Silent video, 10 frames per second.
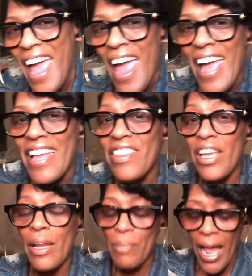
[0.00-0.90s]
And
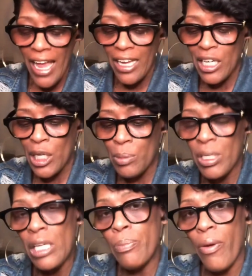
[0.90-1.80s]
then my
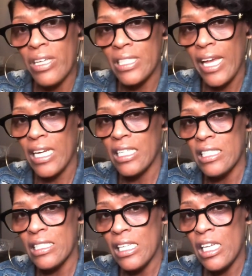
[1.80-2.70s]
heat press, I got an
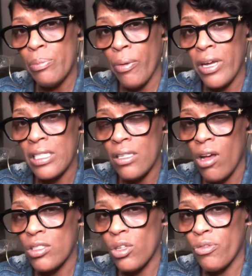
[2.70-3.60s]
easy heat press
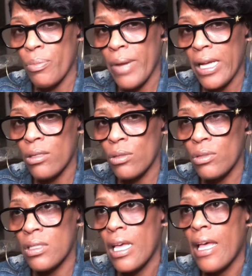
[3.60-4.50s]
also from
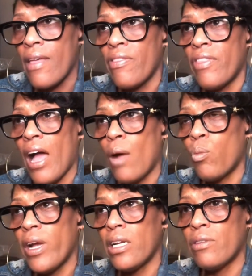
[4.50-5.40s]
Michaels. I'm
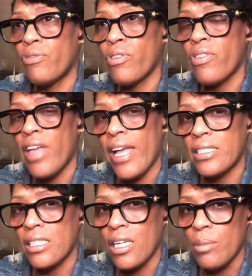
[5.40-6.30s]
waiting for that
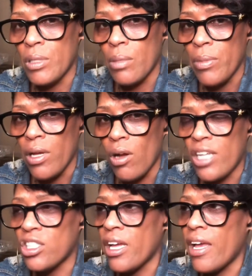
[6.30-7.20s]
to come in the mail. I
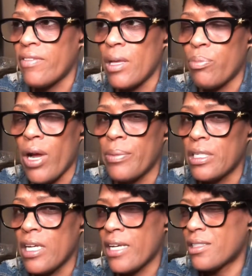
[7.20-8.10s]
should have that probably
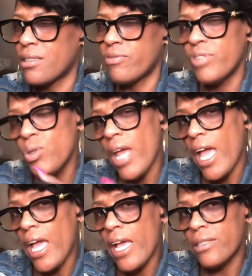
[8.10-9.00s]
the next few
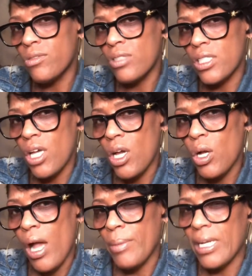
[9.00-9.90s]
days or so.
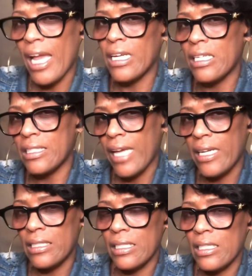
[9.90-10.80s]
I'm kind of
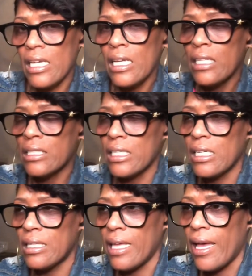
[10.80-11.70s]
excited to
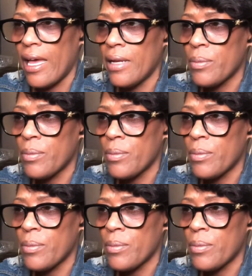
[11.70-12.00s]
get that.